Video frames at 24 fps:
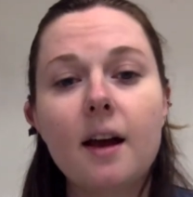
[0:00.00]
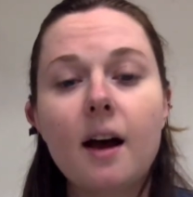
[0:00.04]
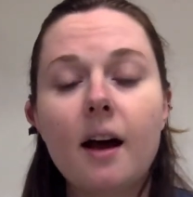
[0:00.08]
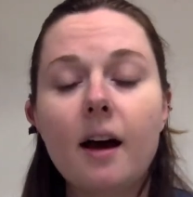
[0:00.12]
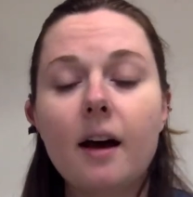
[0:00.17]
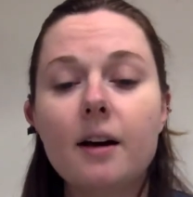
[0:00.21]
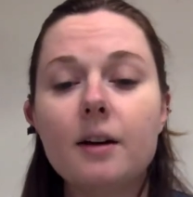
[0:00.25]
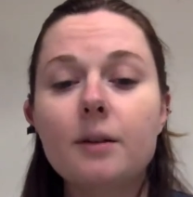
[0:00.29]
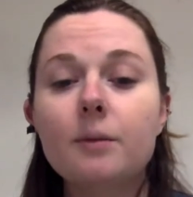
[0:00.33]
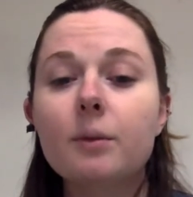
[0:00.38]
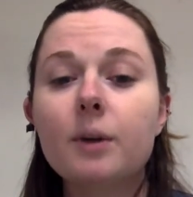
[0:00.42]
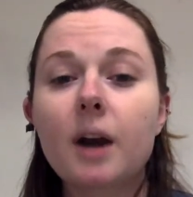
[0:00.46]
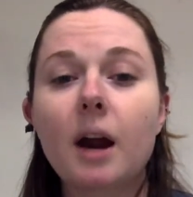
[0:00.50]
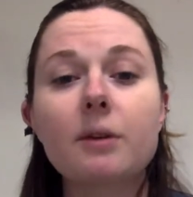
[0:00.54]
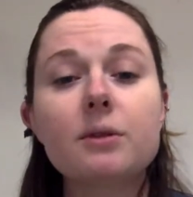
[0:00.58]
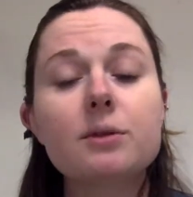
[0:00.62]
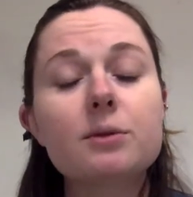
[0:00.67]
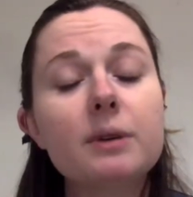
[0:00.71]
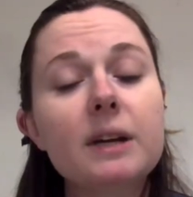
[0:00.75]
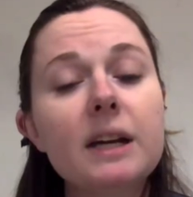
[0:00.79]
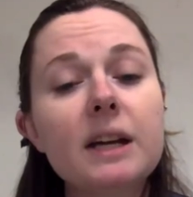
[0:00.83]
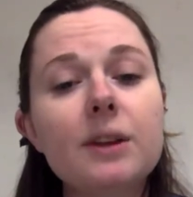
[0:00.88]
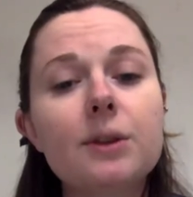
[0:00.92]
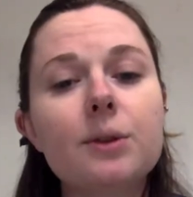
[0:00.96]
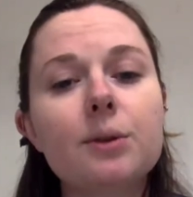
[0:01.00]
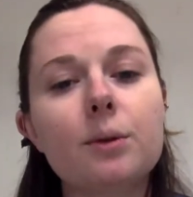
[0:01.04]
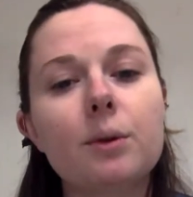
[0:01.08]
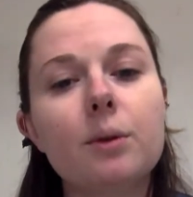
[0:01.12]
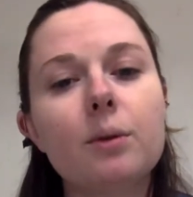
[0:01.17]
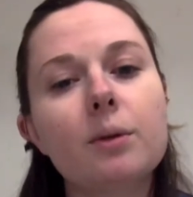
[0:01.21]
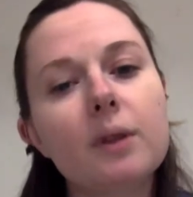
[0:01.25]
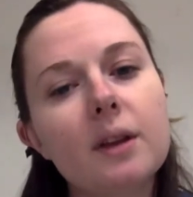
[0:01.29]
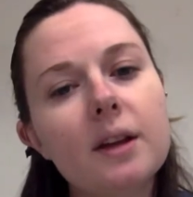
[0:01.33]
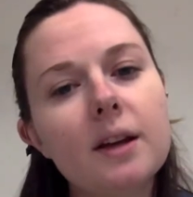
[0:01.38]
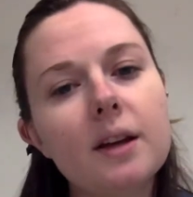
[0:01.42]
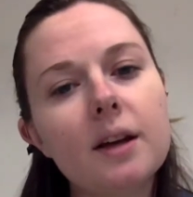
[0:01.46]
When I was reading
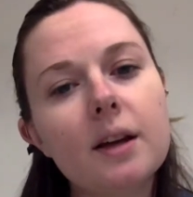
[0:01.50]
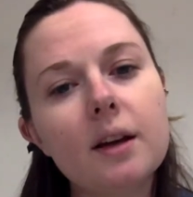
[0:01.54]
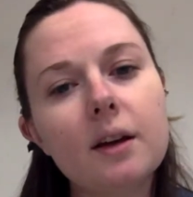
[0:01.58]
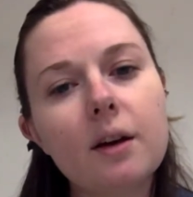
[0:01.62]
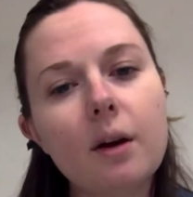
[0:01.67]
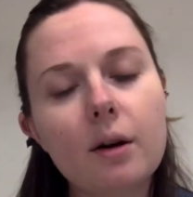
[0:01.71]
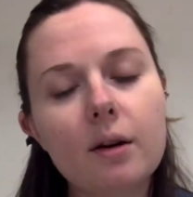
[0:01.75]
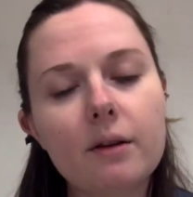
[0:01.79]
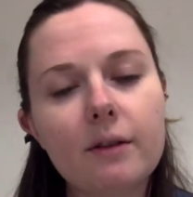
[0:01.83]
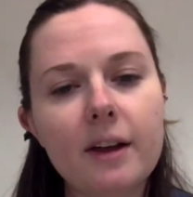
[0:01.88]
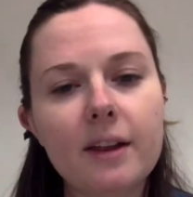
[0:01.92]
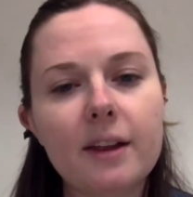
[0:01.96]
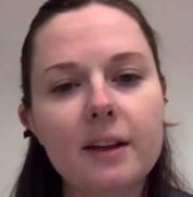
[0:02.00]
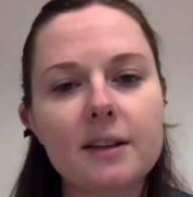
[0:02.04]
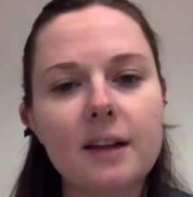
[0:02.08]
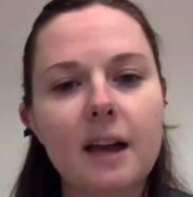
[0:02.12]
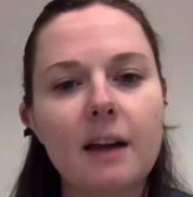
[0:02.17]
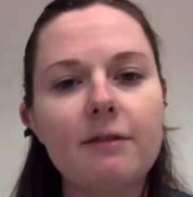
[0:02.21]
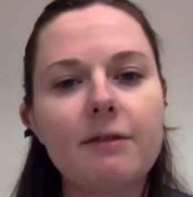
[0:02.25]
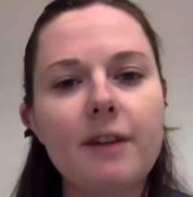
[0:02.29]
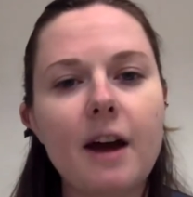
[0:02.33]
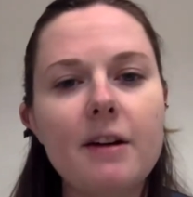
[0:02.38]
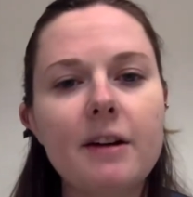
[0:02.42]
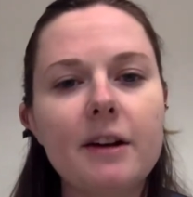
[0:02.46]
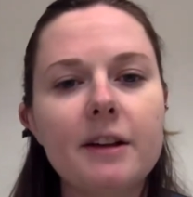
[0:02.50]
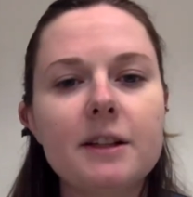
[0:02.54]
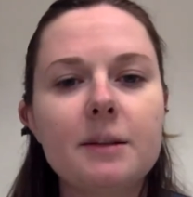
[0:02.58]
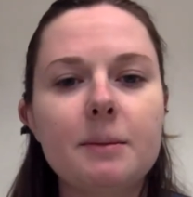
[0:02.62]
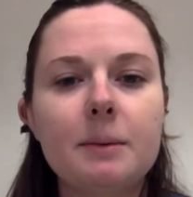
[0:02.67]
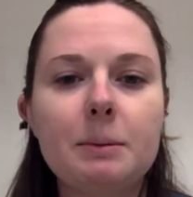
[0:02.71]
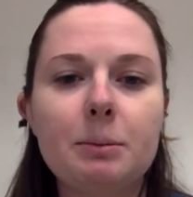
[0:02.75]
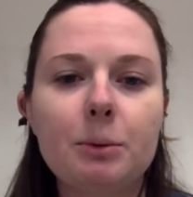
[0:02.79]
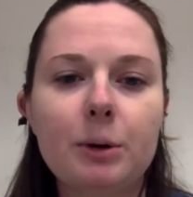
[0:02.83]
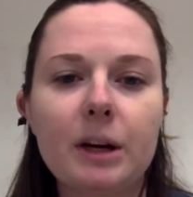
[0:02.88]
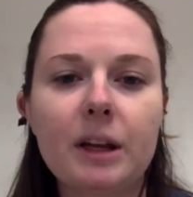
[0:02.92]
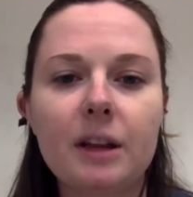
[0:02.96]
through the Code of Ethics, I found it to
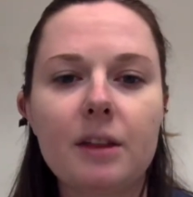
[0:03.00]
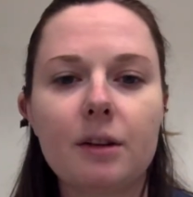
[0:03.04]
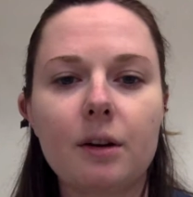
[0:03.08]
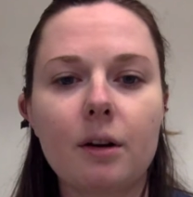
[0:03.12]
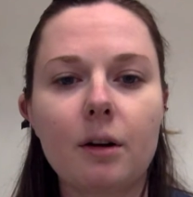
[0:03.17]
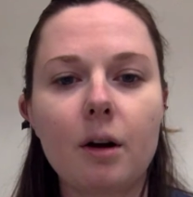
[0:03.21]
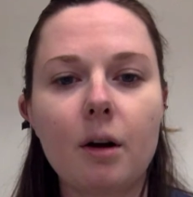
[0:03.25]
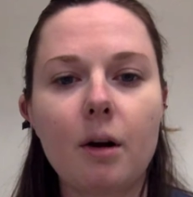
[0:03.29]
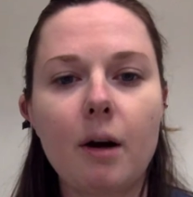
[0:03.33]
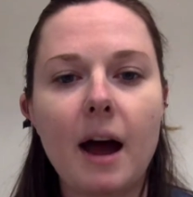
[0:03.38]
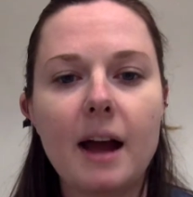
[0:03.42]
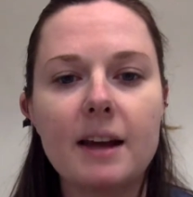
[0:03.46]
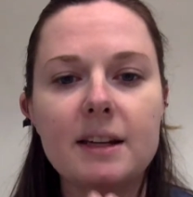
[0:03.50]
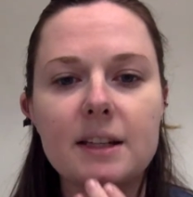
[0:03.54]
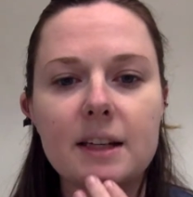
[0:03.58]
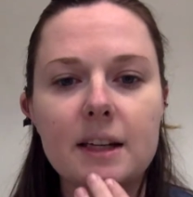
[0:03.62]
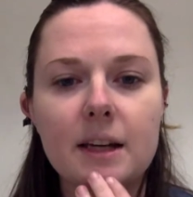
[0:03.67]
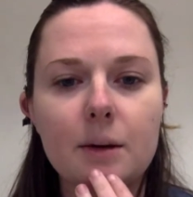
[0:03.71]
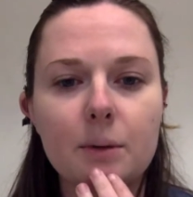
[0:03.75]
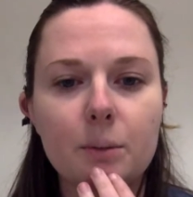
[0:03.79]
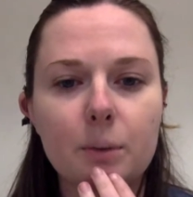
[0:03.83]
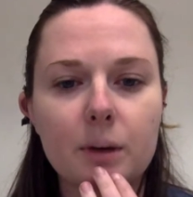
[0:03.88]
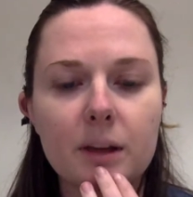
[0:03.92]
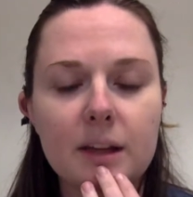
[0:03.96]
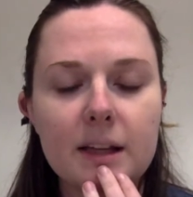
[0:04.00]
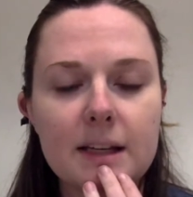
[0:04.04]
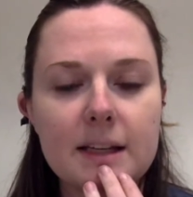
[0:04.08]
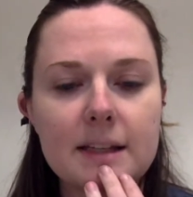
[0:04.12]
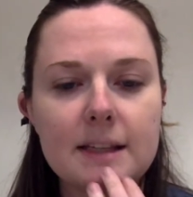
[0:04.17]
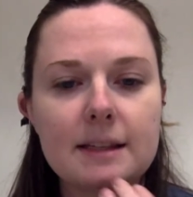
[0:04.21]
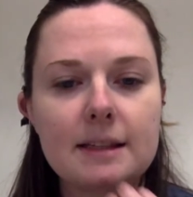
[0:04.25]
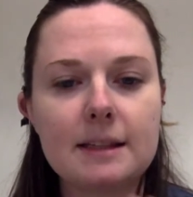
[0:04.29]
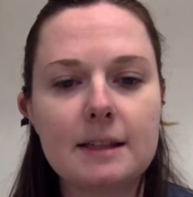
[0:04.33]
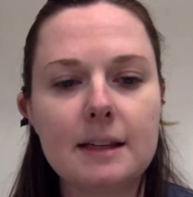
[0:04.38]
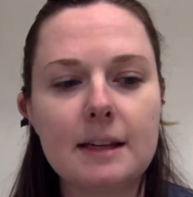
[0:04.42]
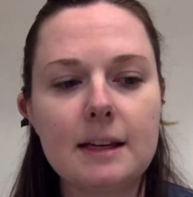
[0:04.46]
be pretty thorough. I didn't really
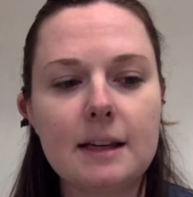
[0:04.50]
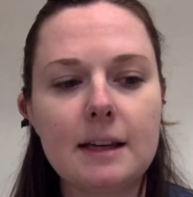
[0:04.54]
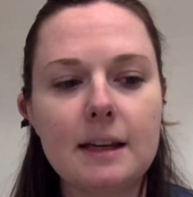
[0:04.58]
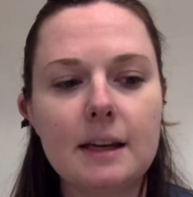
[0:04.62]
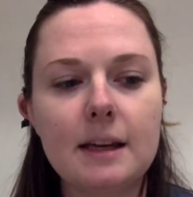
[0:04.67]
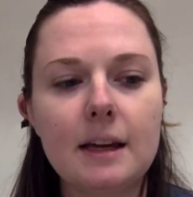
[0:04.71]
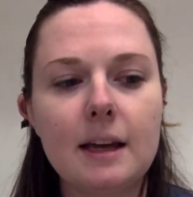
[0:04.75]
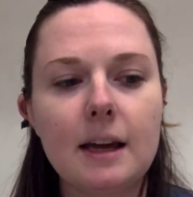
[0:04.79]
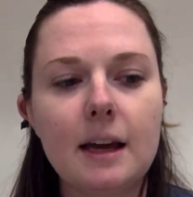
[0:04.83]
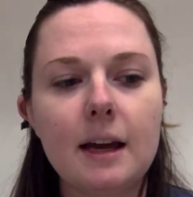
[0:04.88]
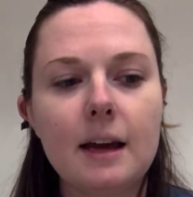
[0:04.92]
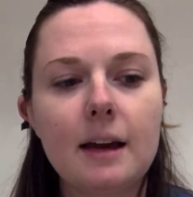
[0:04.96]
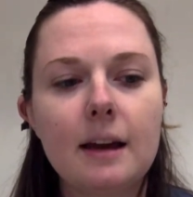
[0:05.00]
see